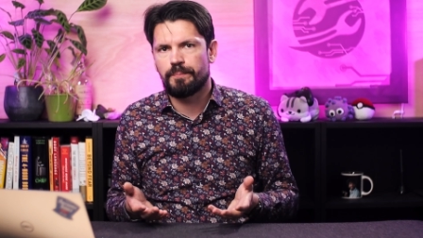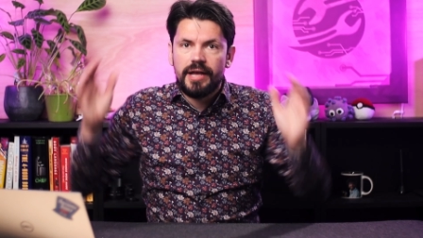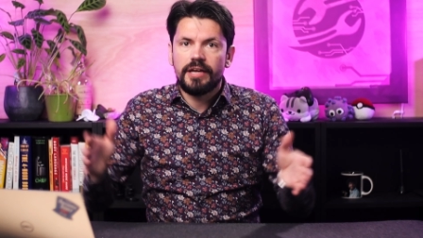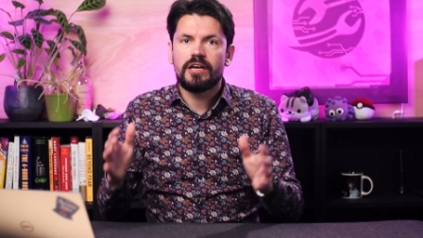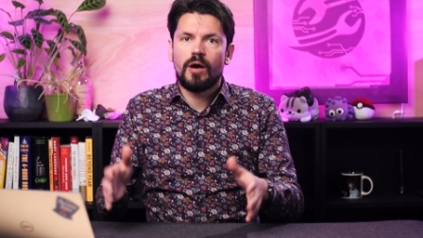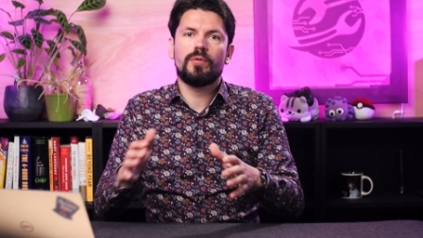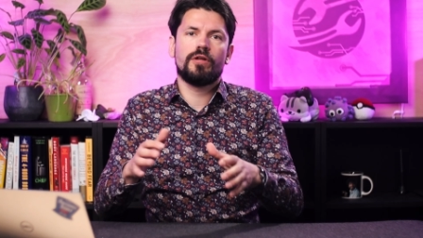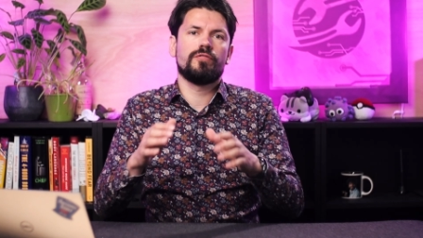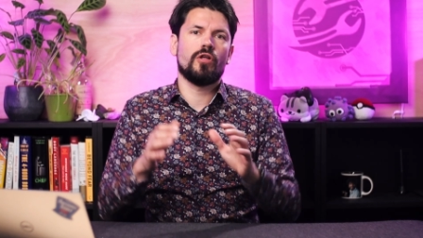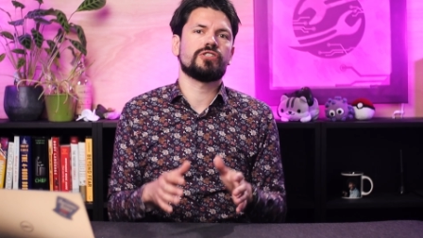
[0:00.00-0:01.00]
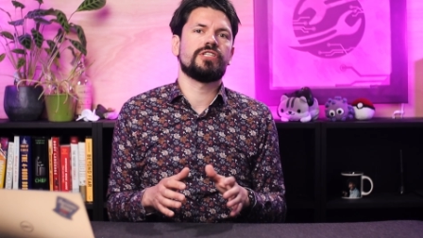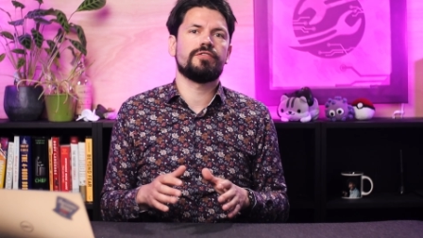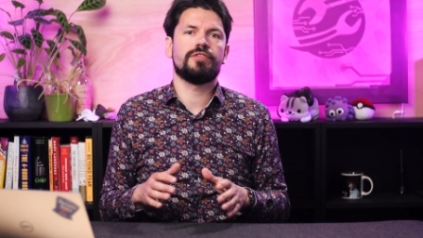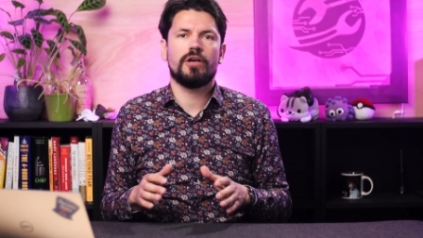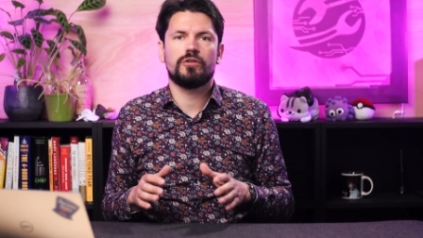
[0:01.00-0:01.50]
I got a couple of Logseq
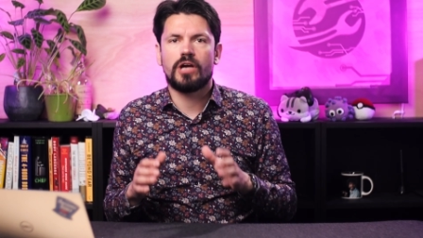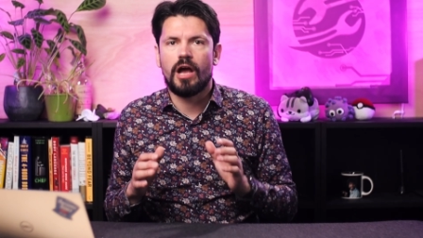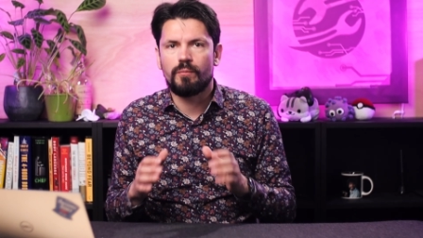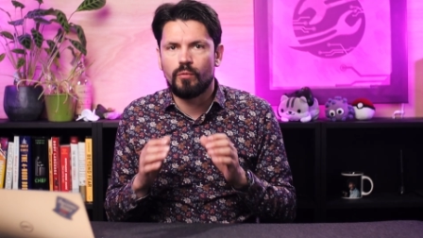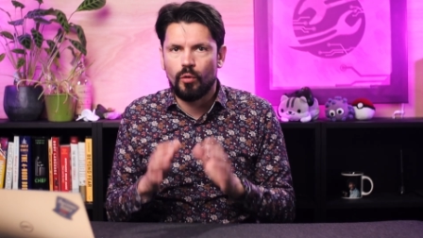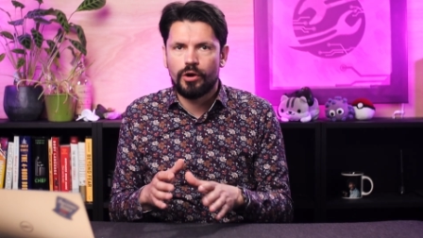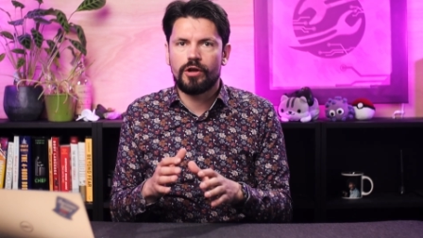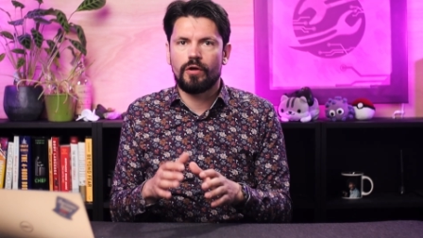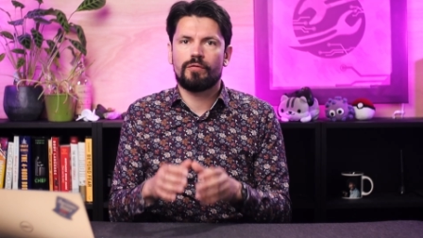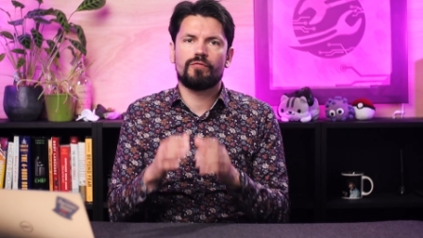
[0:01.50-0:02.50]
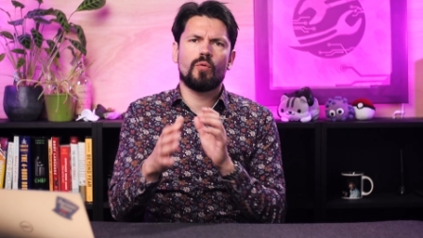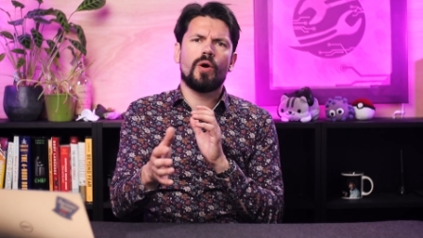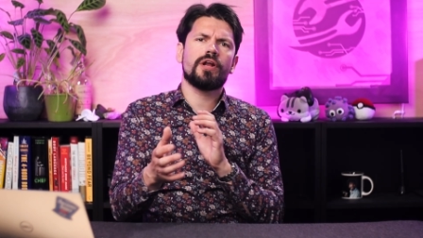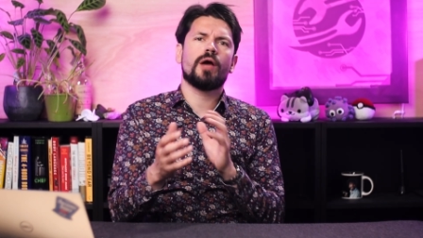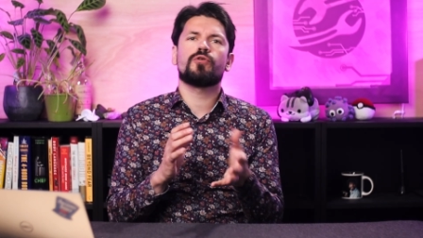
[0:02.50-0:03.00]
videos I'm working on. For
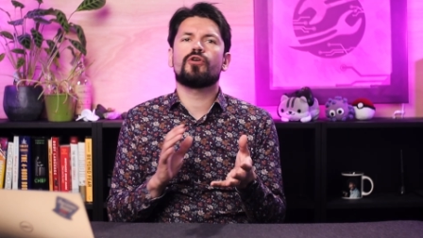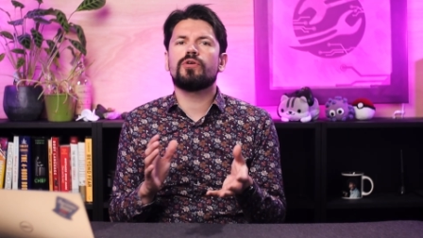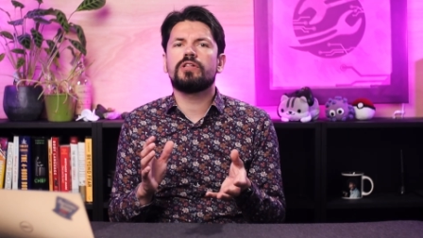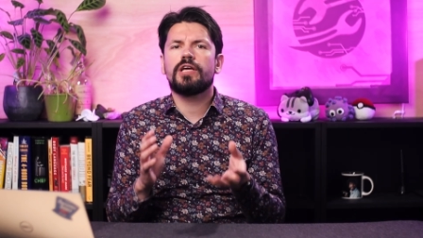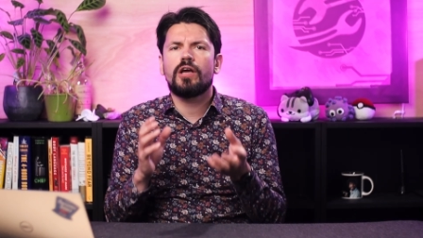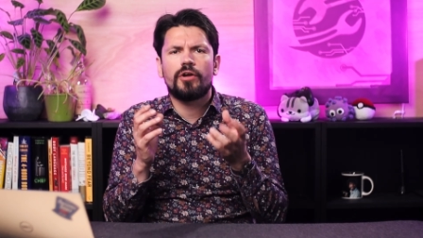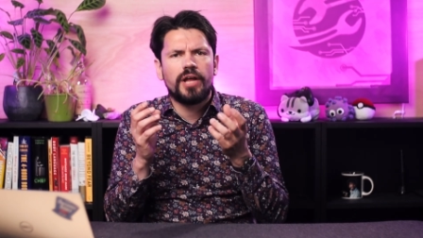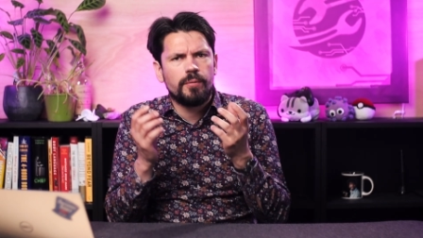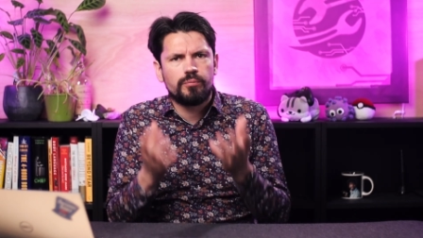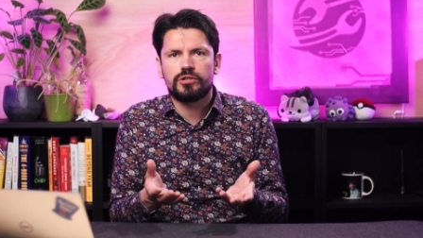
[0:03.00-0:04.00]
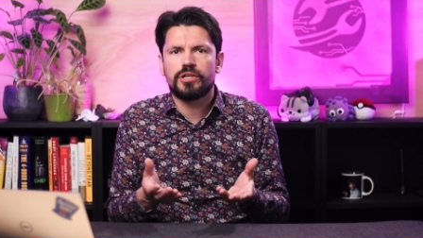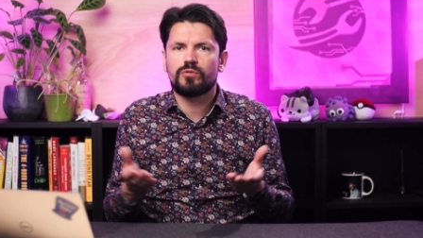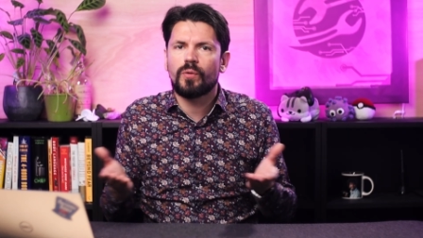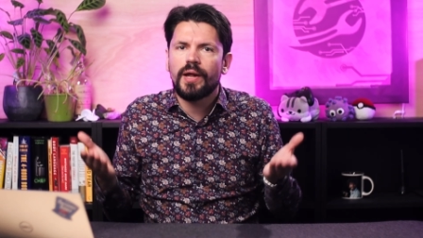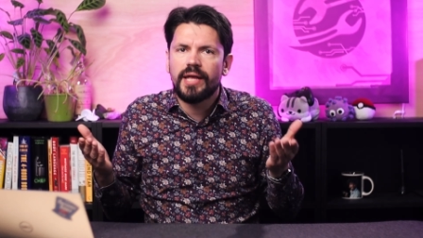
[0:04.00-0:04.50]
one, I'm currently on a
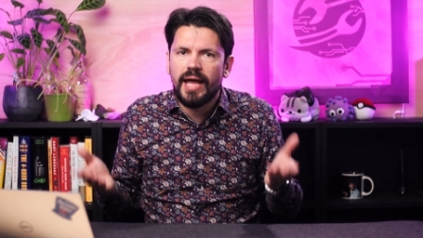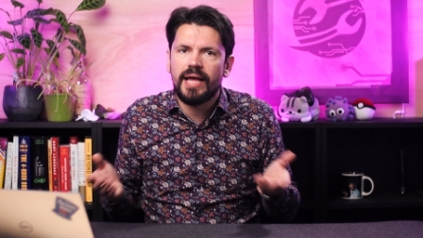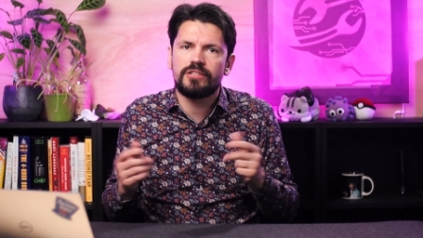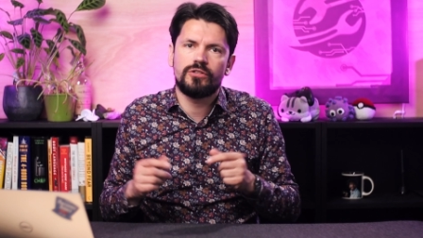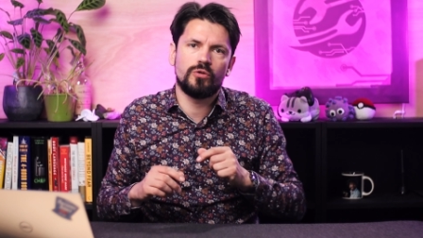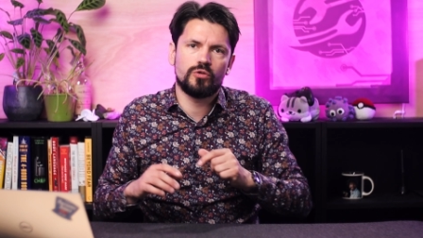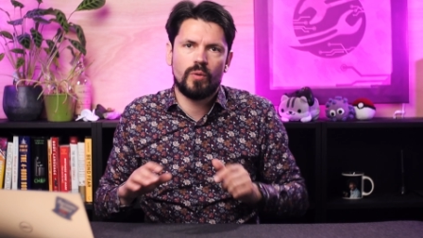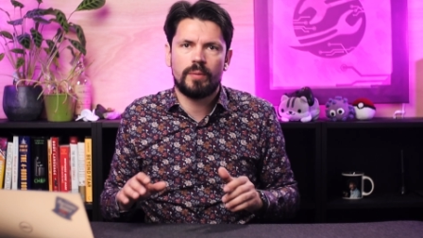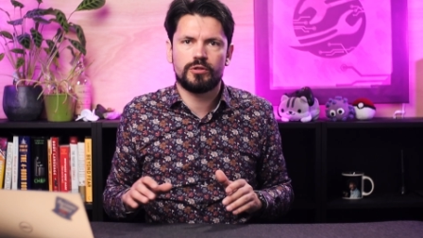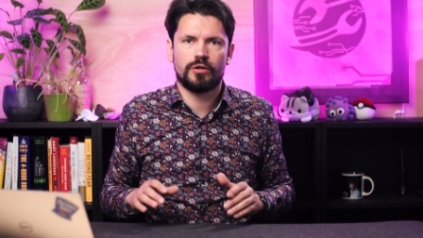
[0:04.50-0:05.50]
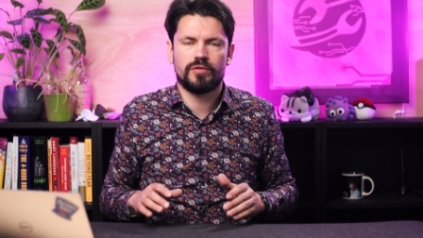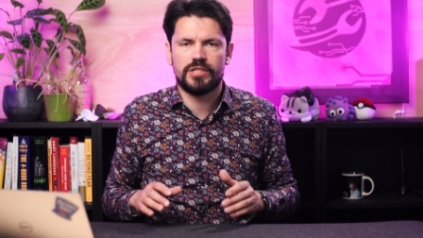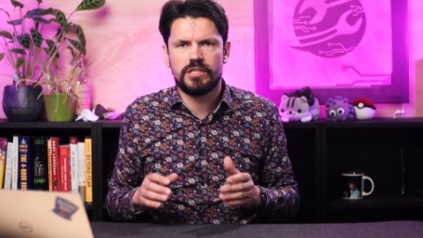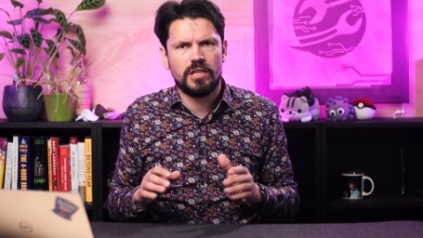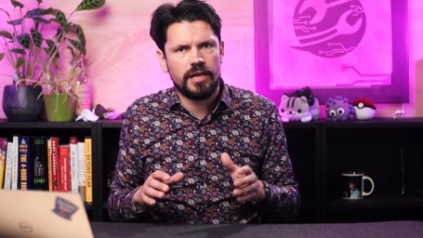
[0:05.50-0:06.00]
project where I can't use web
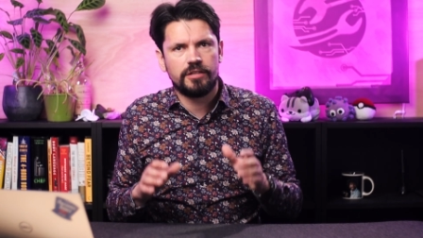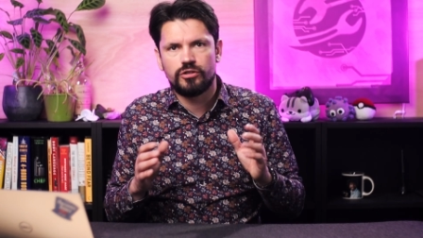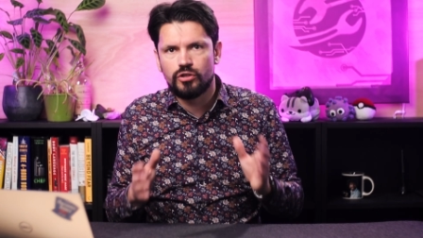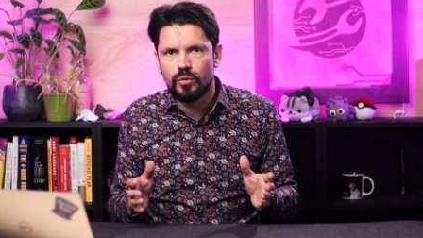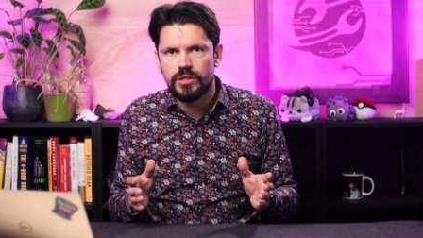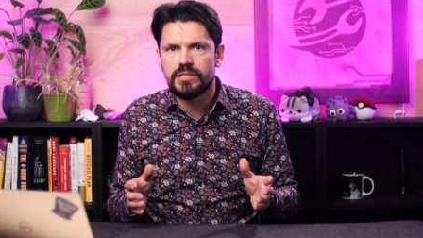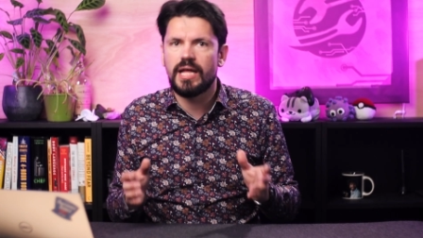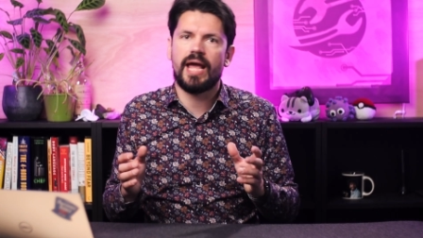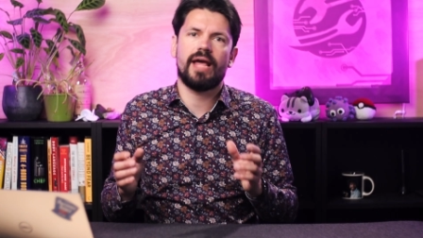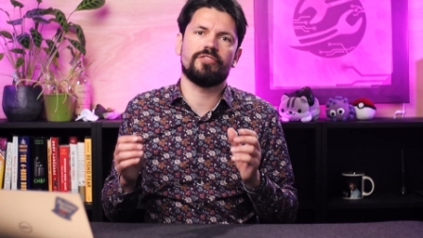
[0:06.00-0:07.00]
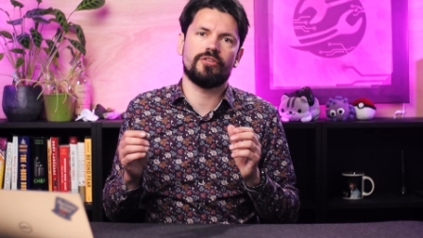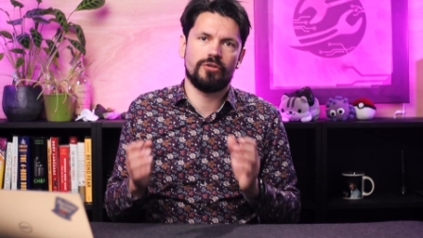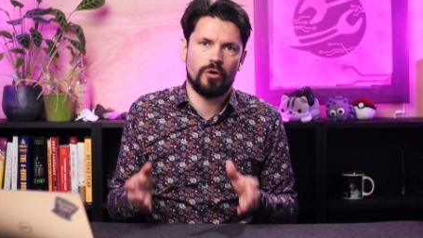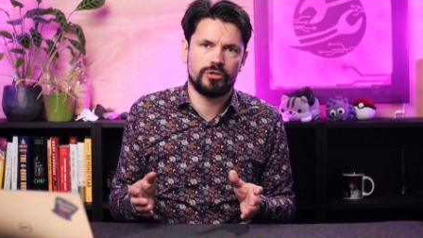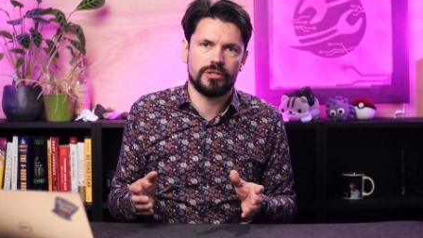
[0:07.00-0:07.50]
services like Todoist and
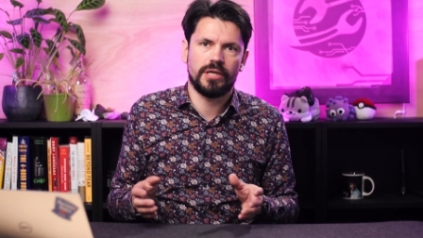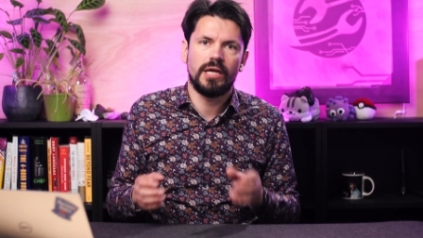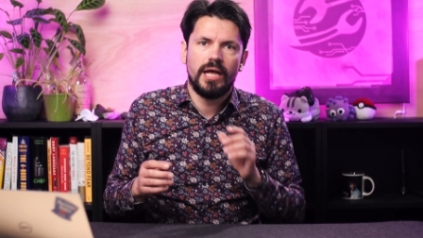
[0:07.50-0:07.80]
Notion.